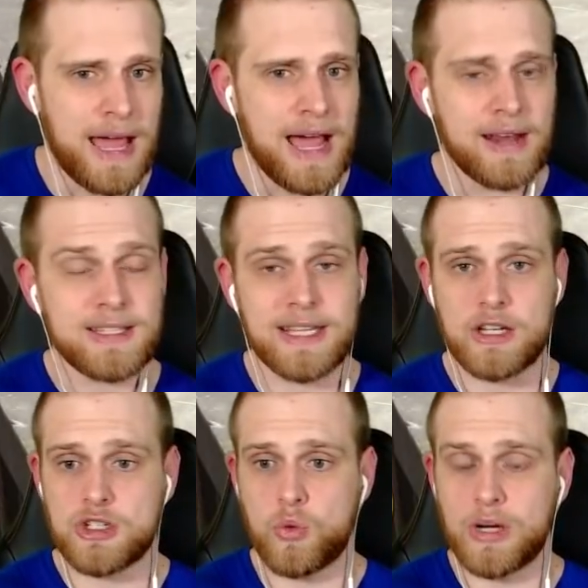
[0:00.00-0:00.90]
bad.
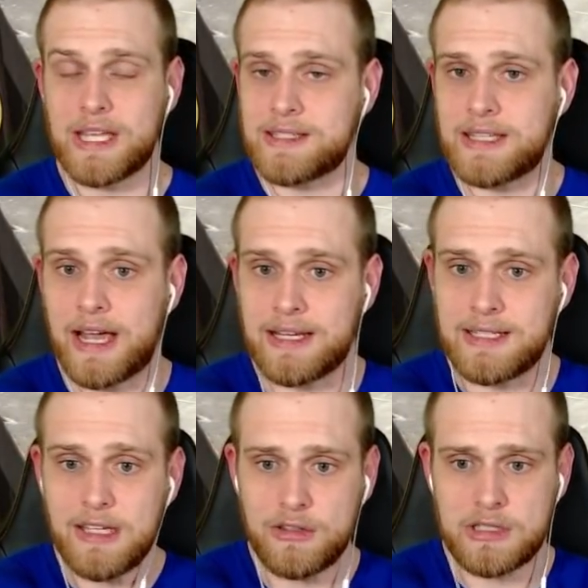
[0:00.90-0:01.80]
Stage 20 is the
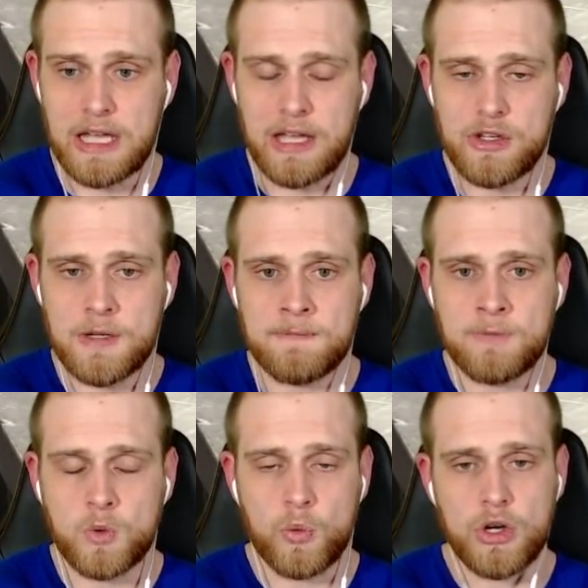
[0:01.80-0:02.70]
ideal stage
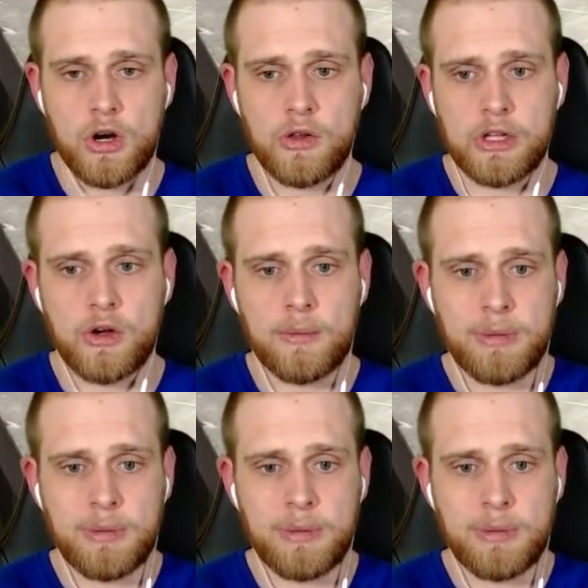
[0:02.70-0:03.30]
when you're early on.